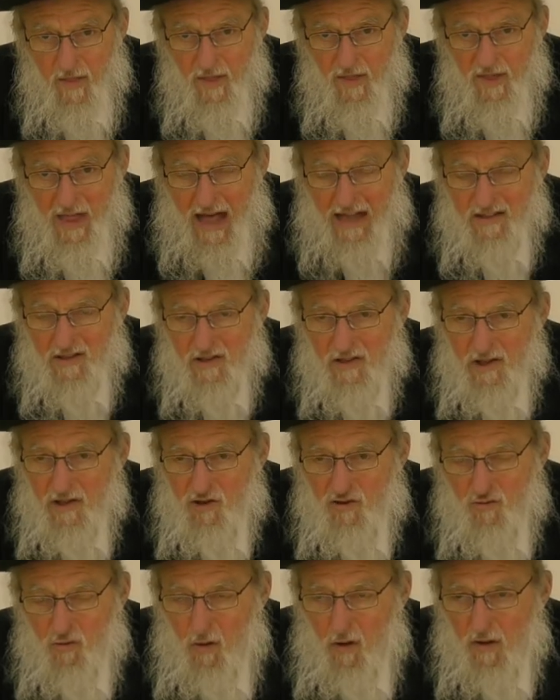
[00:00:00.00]
That's the
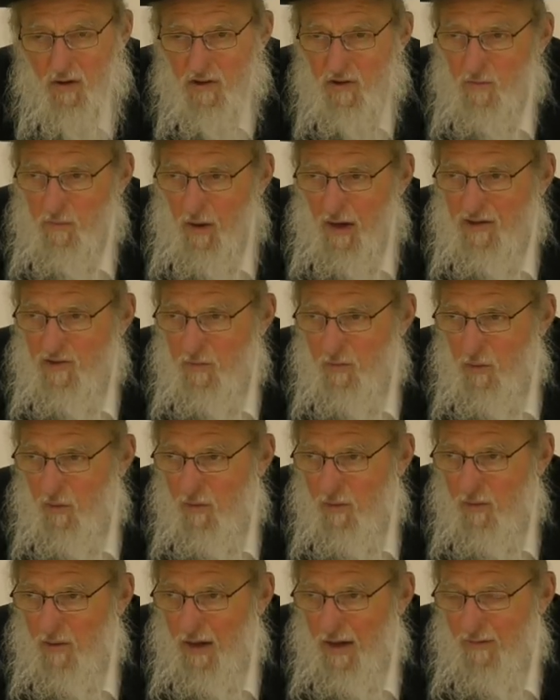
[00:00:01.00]
strongest
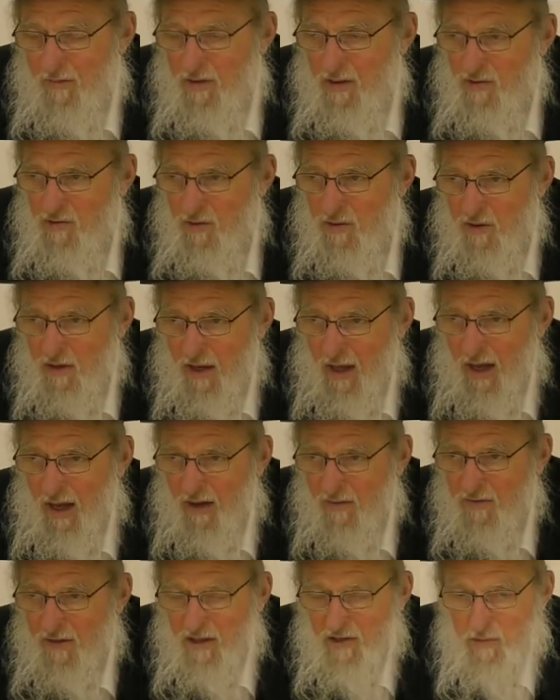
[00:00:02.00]
possible evidence you can
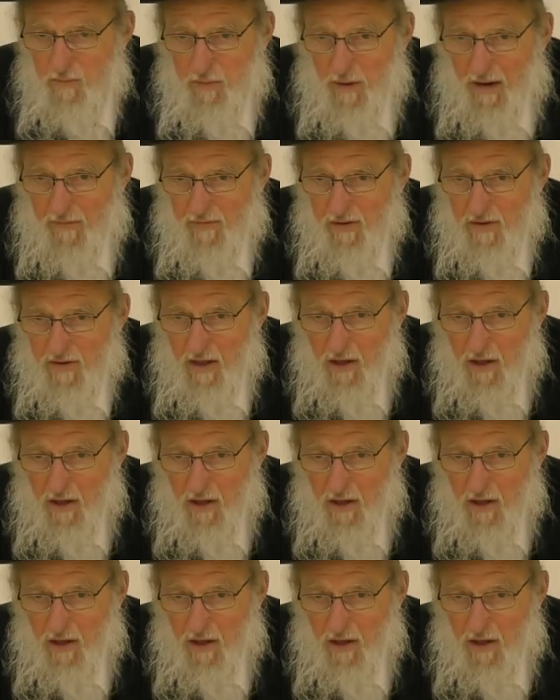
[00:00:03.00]
have that he's a prophet,